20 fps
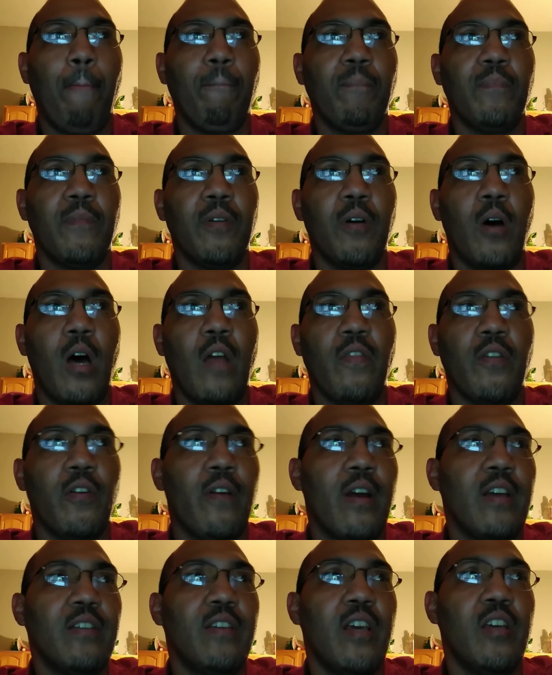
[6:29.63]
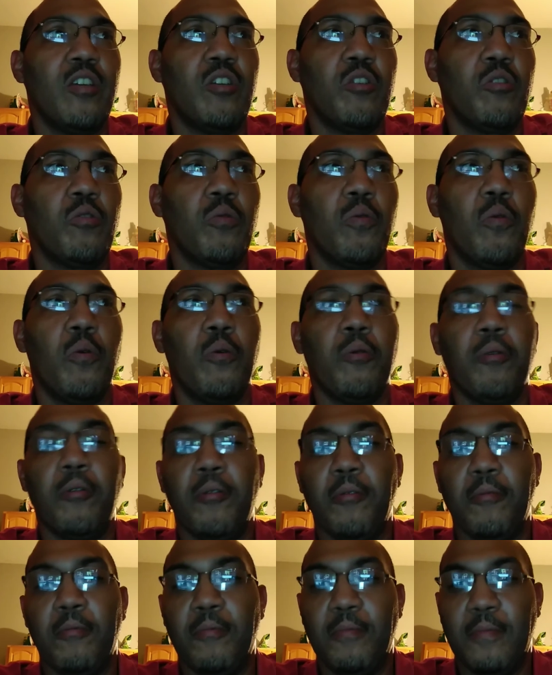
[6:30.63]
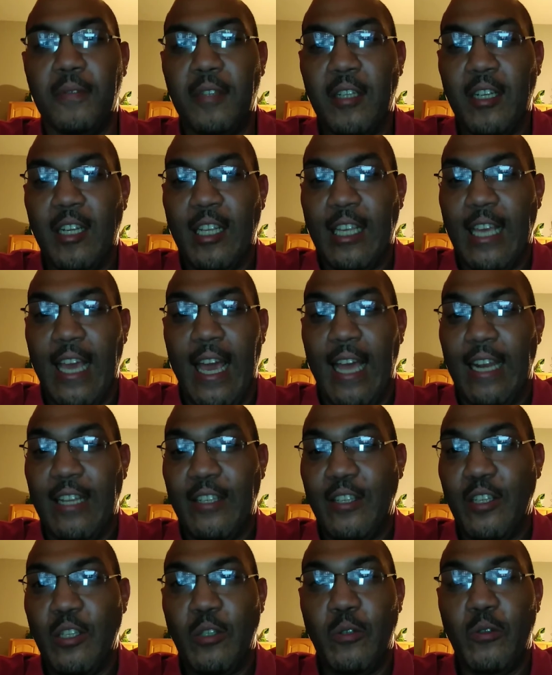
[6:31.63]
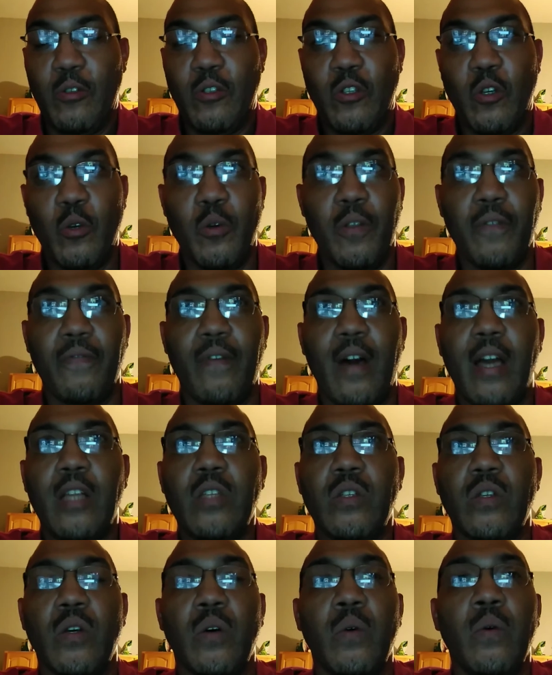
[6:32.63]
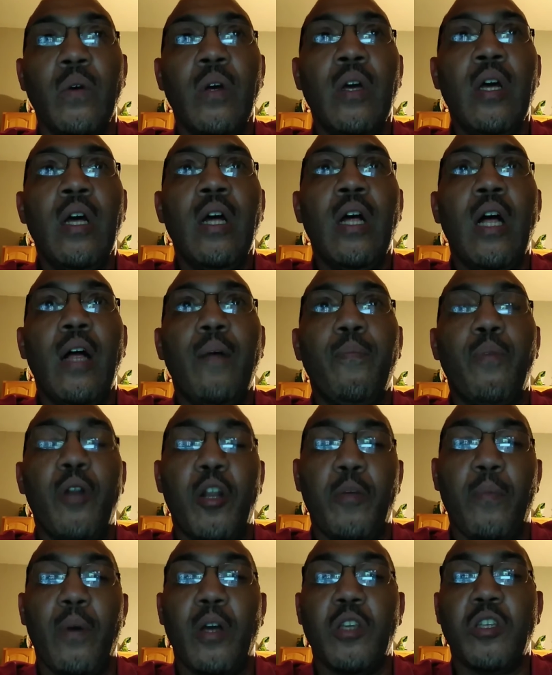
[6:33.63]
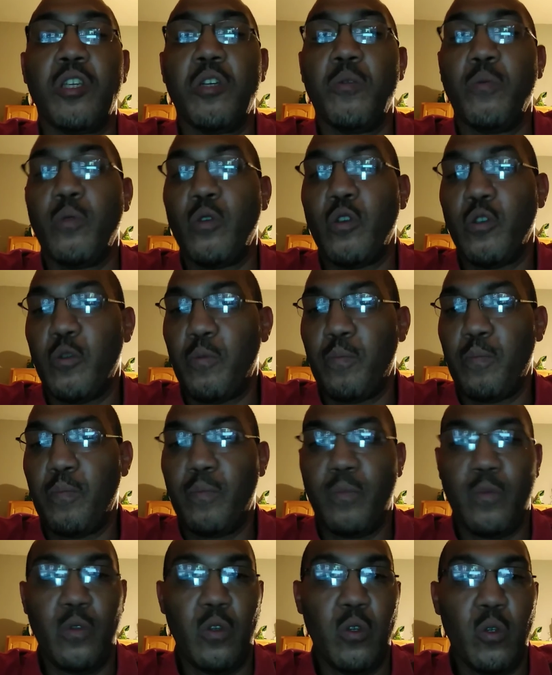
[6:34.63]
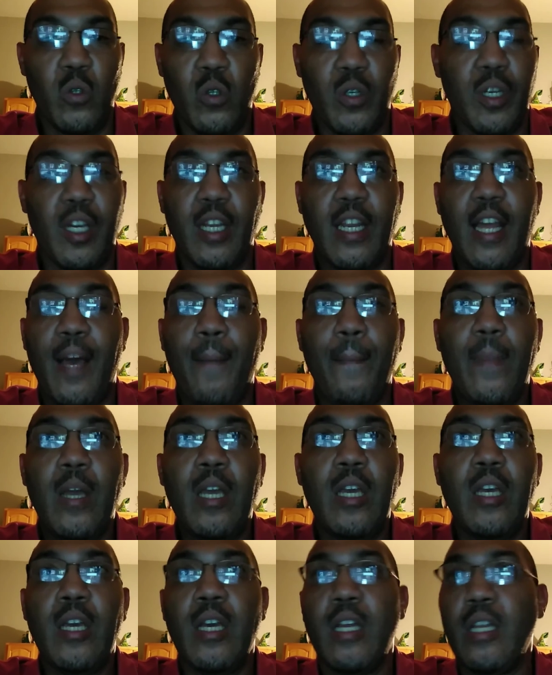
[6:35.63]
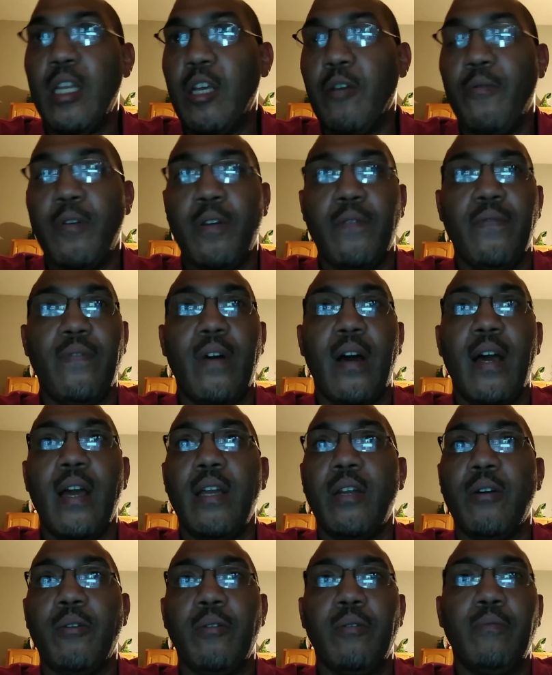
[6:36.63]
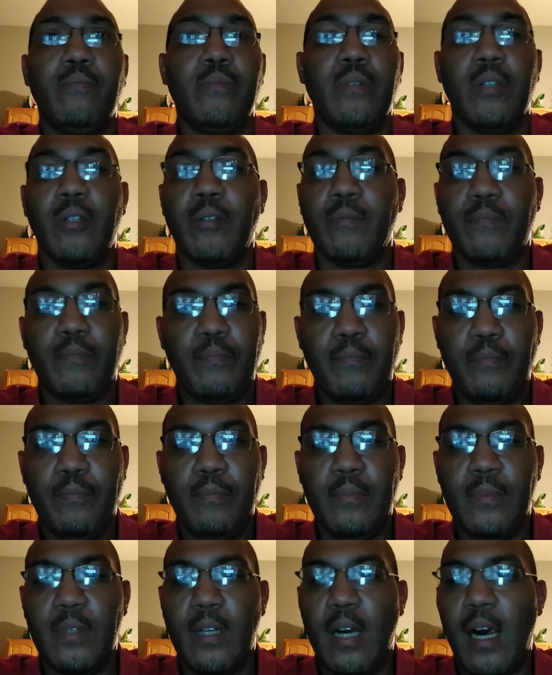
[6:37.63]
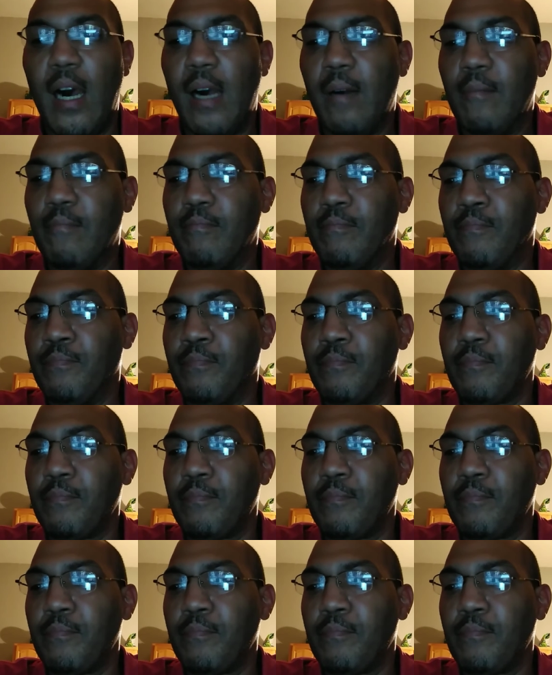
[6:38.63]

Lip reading: authorization or the legality to show the fight. So pretty much it would just you looking at me and hearing the fight, or um,